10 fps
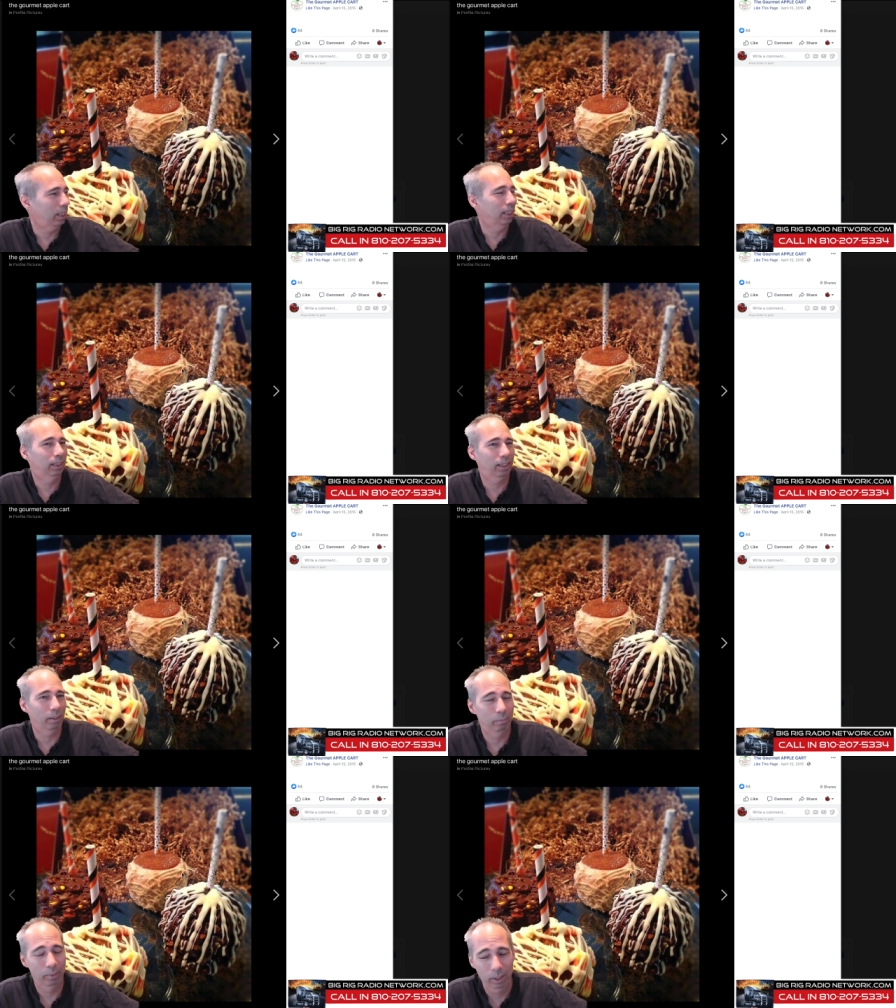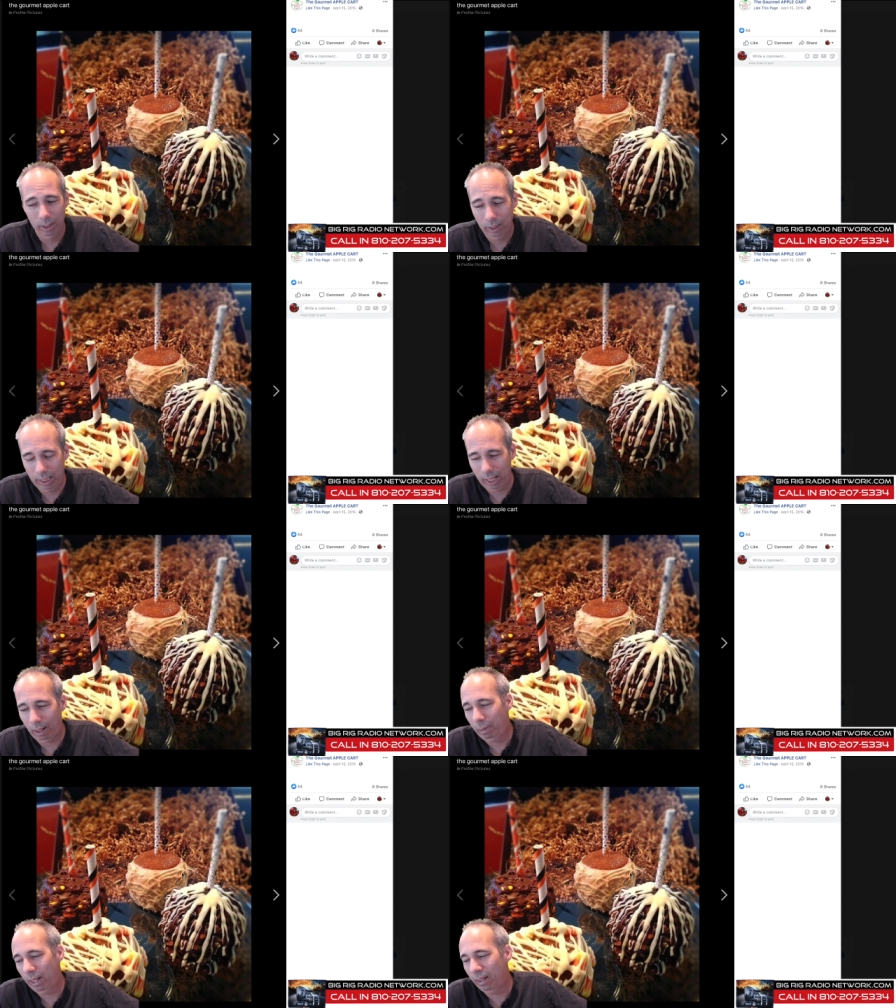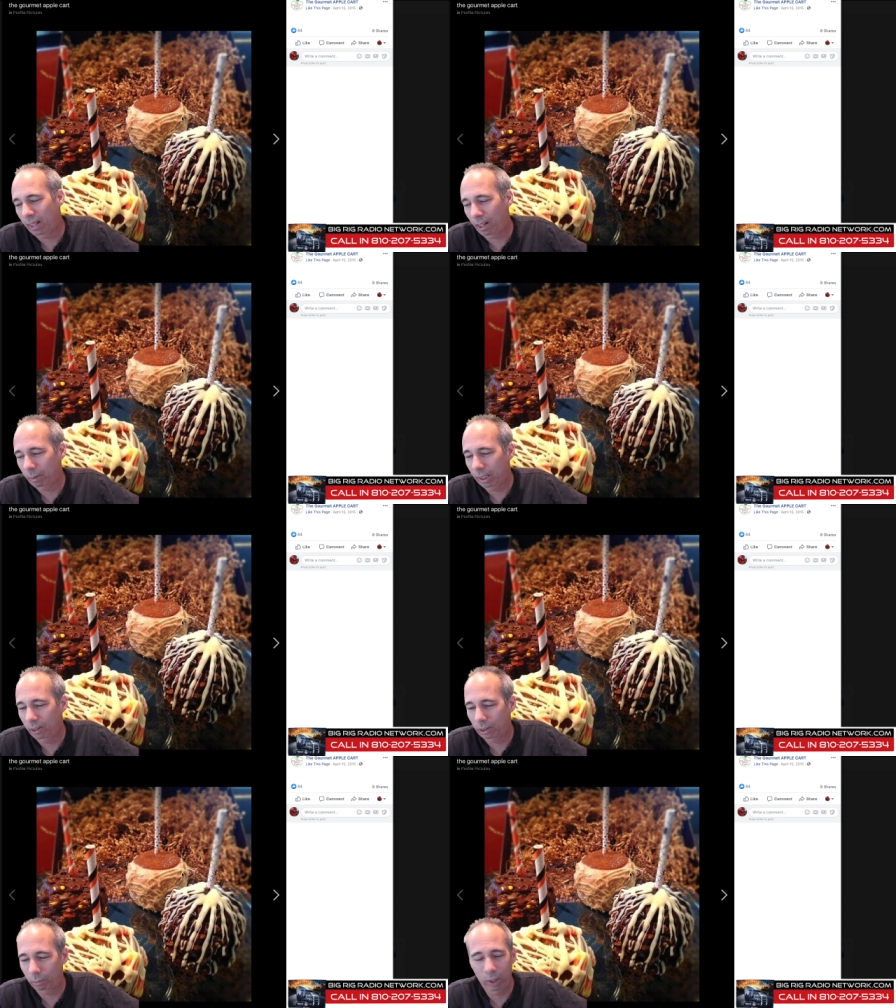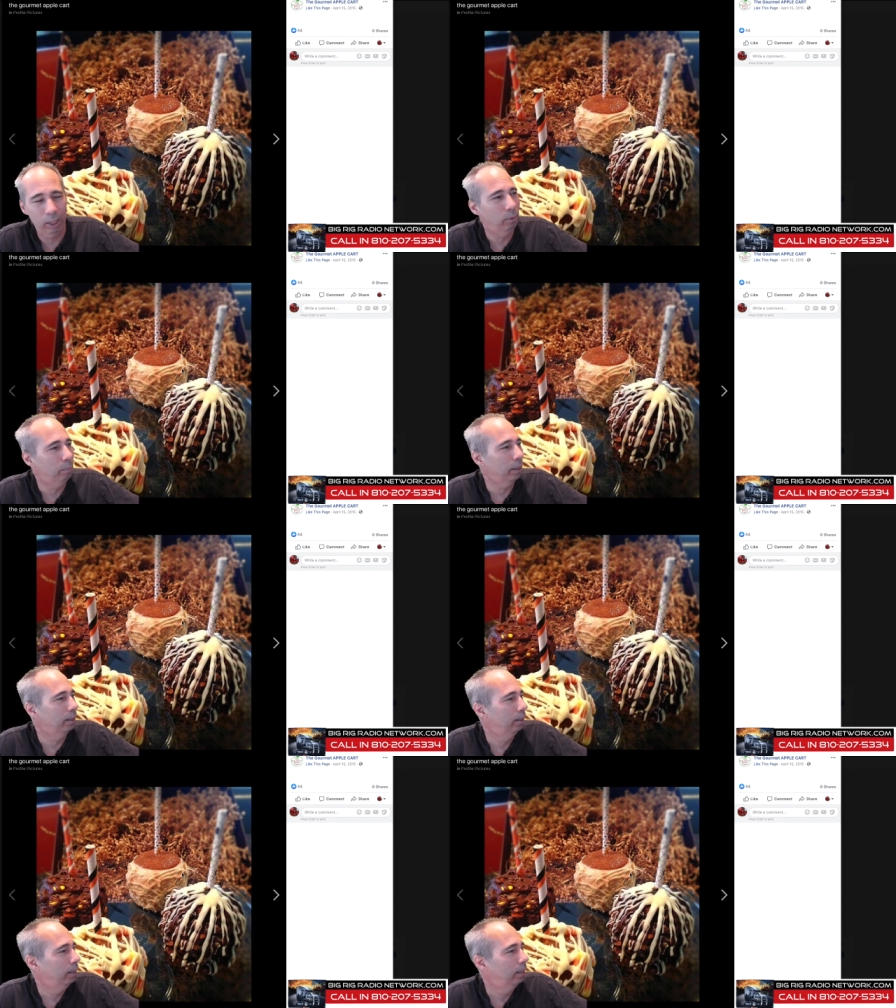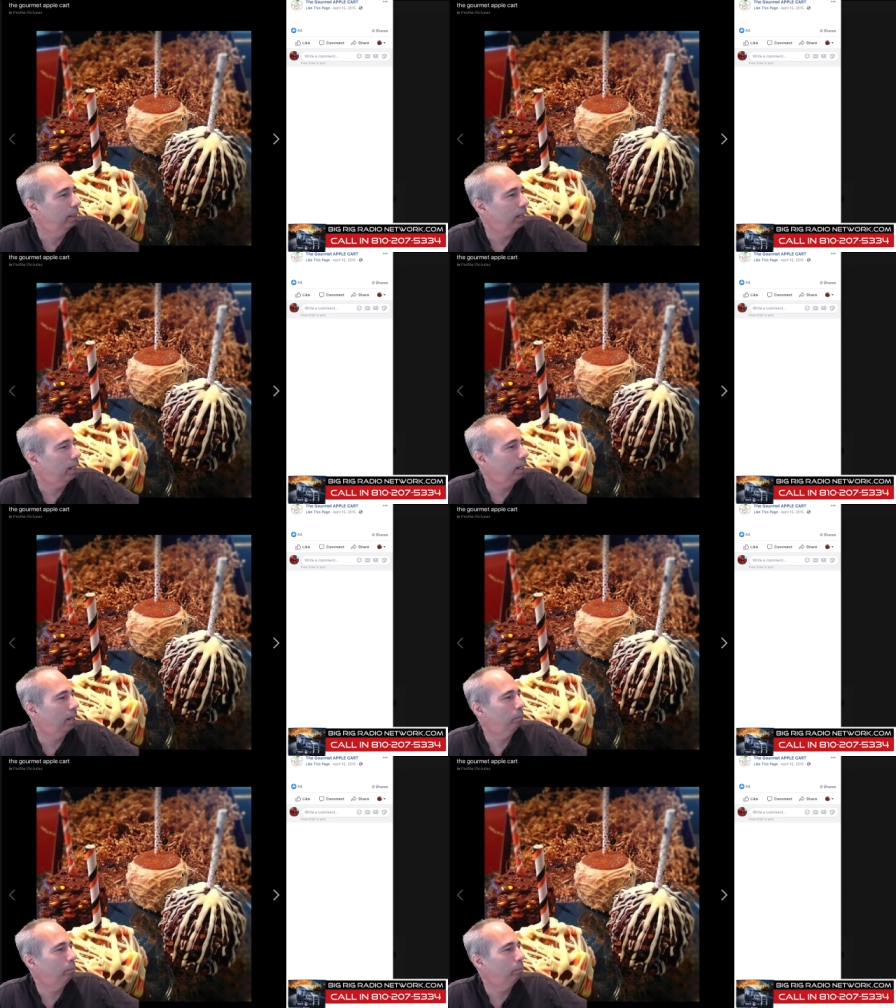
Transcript: something. Get up here and help me do some weed whipping. Um,